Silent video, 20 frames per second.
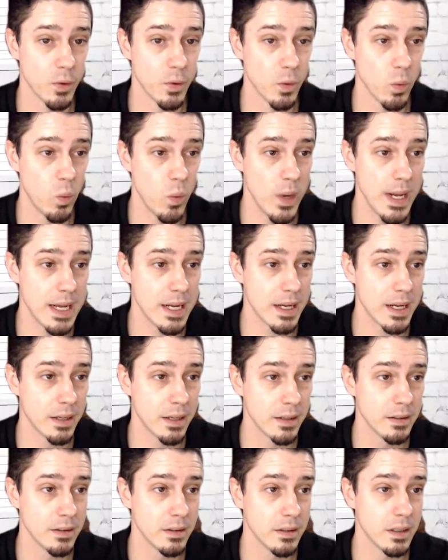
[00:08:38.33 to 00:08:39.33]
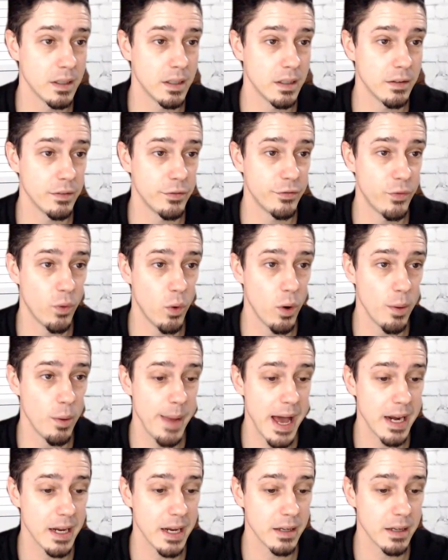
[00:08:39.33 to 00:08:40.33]
different week
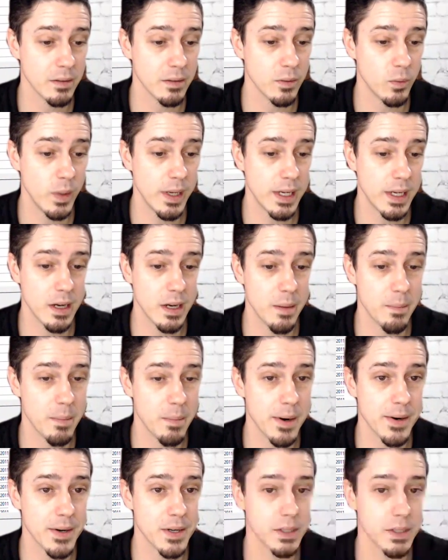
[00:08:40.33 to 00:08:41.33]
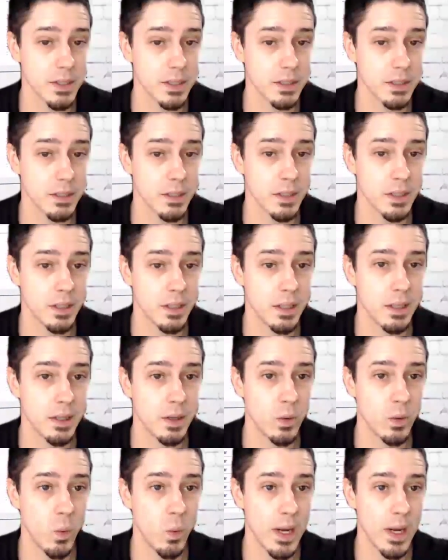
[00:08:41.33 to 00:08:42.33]
formatting, week numbers.
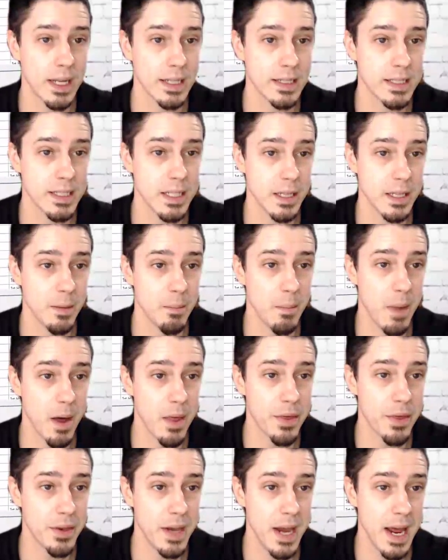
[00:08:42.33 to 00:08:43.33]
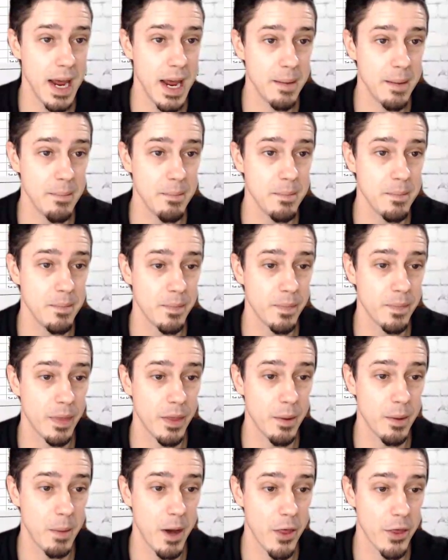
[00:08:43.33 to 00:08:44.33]
We can see the month name,
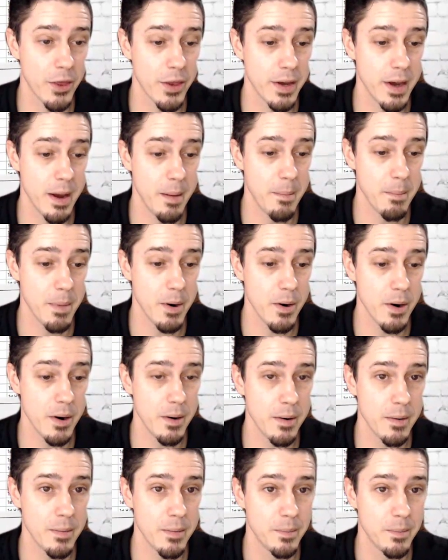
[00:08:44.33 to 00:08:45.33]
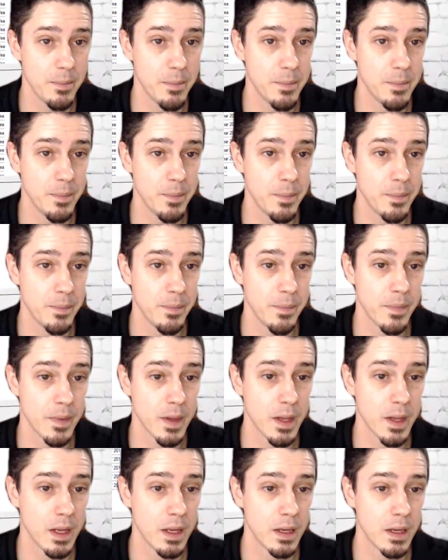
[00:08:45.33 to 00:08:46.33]
the month number.
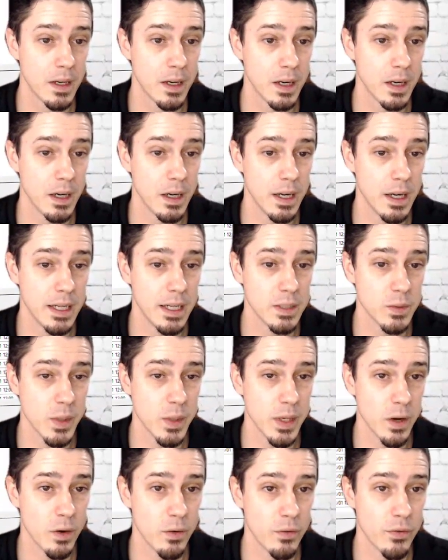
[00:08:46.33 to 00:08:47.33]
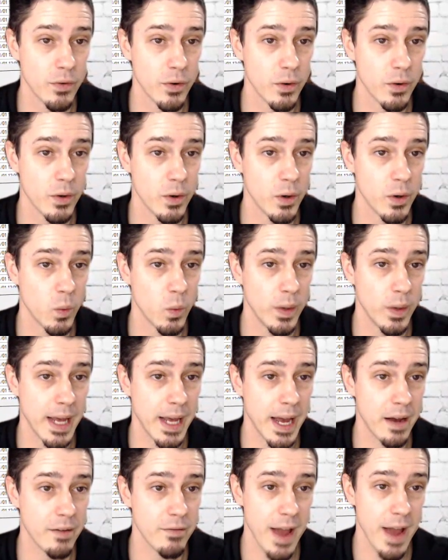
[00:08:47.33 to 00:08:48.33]
As we go further,
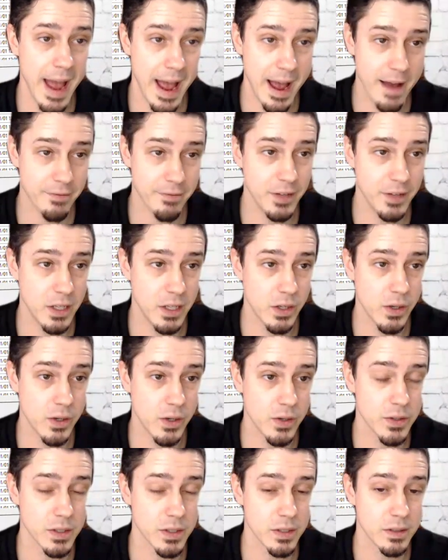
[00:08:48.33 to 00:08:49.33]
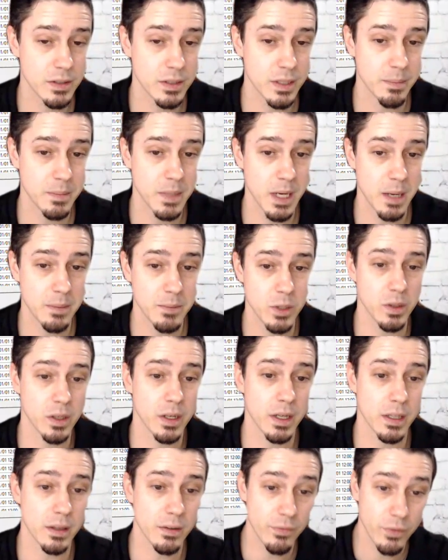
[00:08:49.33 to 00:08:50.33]
we have half years. Sometimes
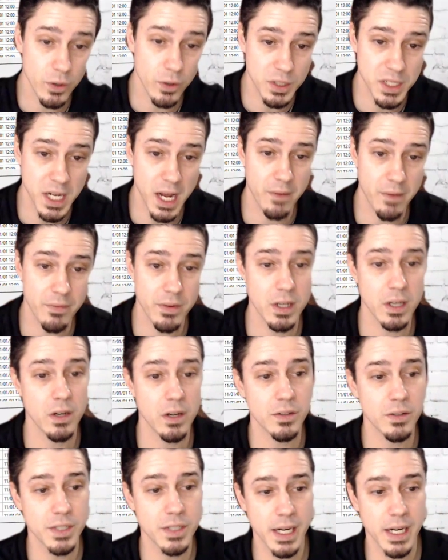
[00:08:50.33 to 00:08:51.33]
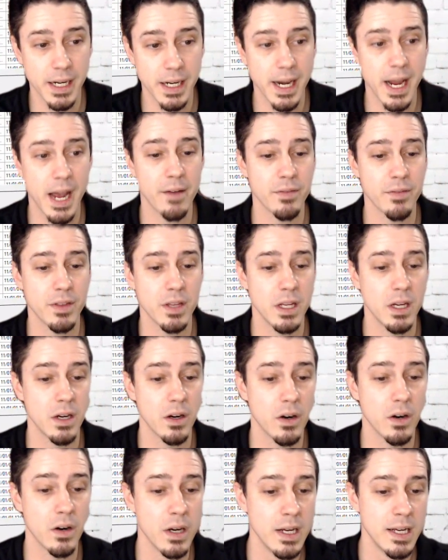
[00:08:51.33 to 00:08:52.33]
you look at the first half of the year, second half of the
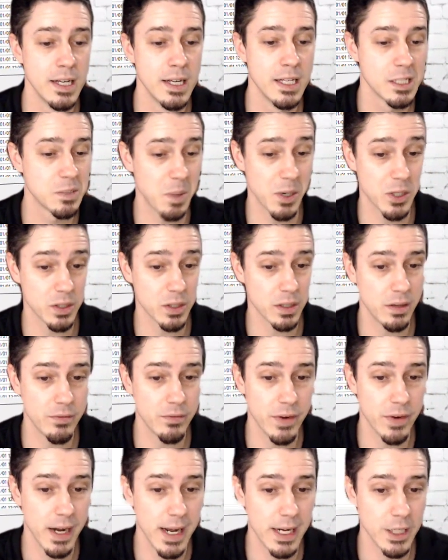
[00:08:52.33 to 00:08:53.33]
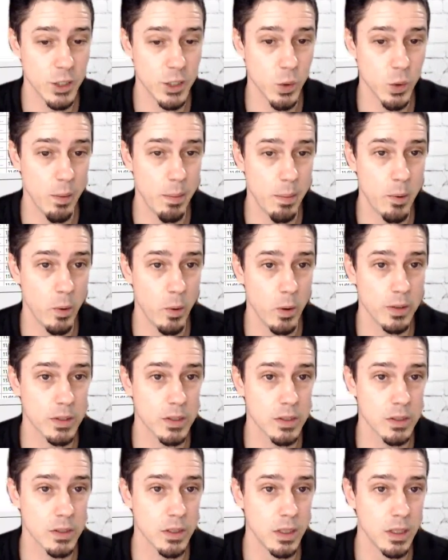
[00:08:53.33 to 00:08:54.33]
year, especially in financial
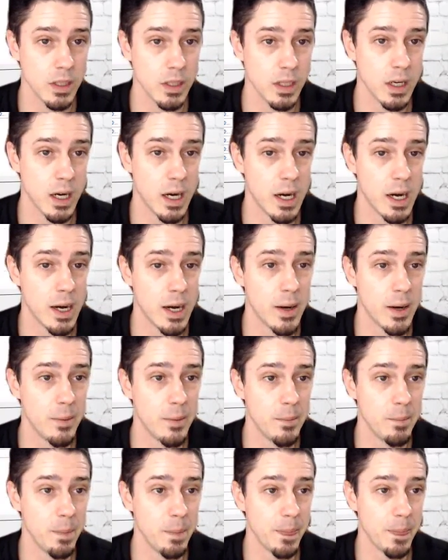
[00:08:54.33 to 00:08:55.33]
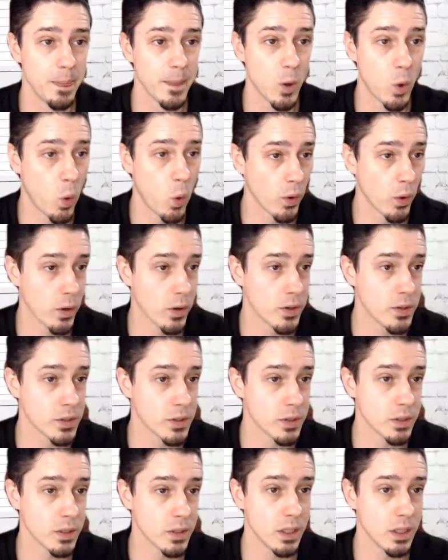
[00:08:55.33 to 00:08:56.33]
reports.
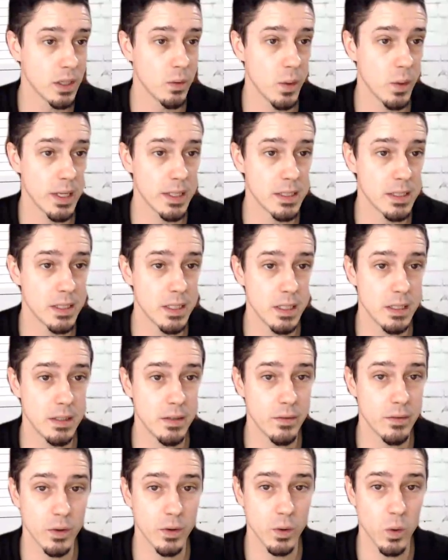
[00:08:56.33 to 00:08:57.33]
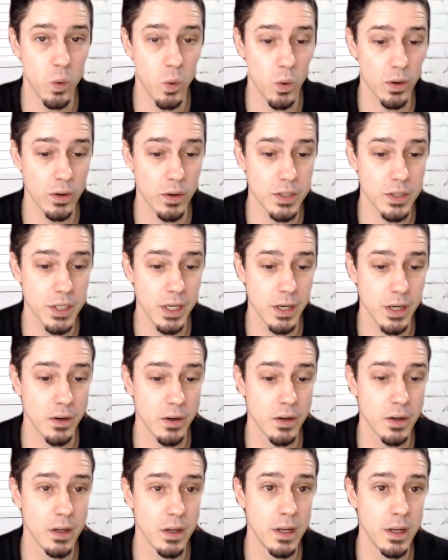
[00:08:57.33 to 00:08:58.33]
Quarters, we can see different quarters
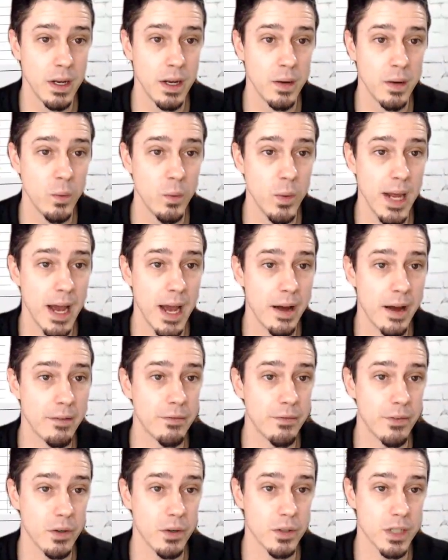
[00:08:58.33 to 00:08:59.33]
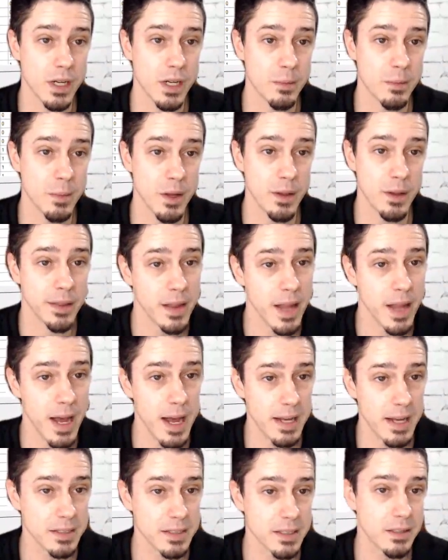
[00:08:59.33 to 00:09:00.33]
here. We have first day of the month
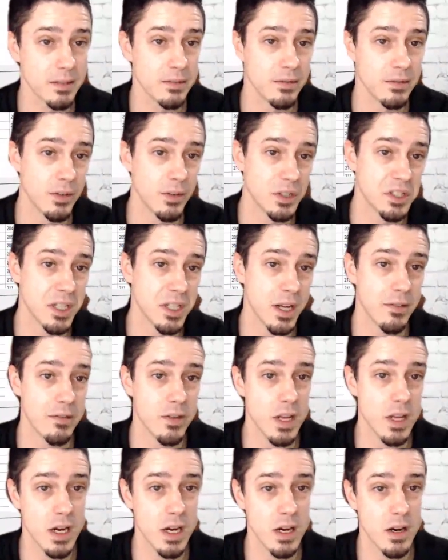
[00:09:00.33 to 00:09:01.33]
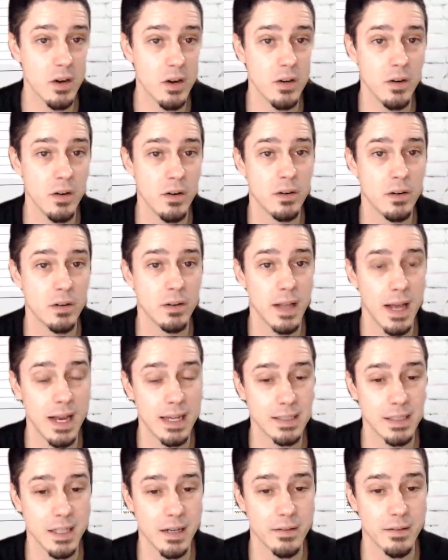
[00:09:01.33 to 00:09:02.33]
last, first day of the year,
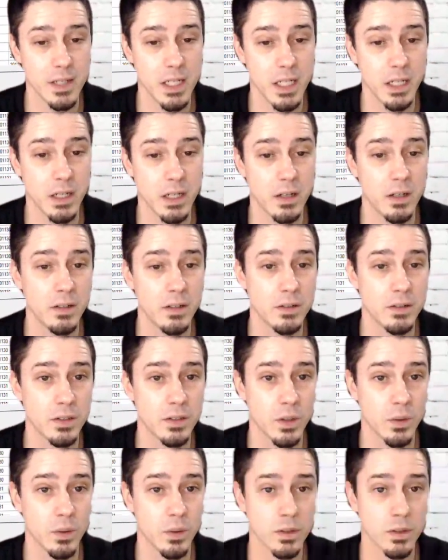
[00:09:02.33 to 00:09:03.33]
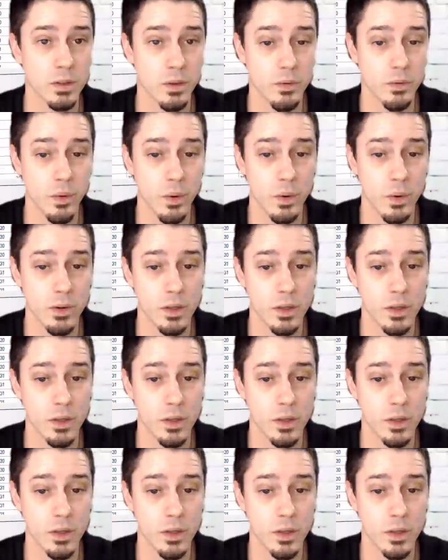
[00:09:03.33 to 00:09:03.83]
last day of the year, so on and so